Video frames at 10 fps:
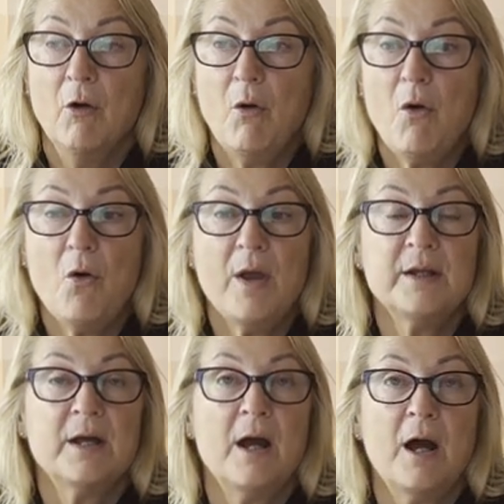or
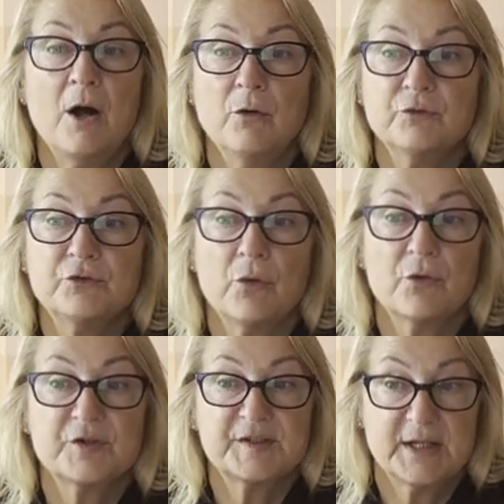an
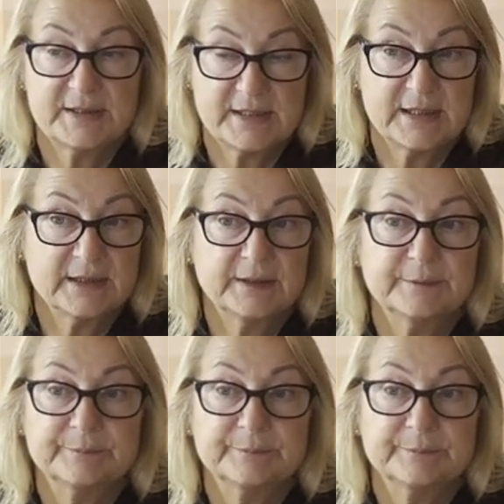outdoor setting.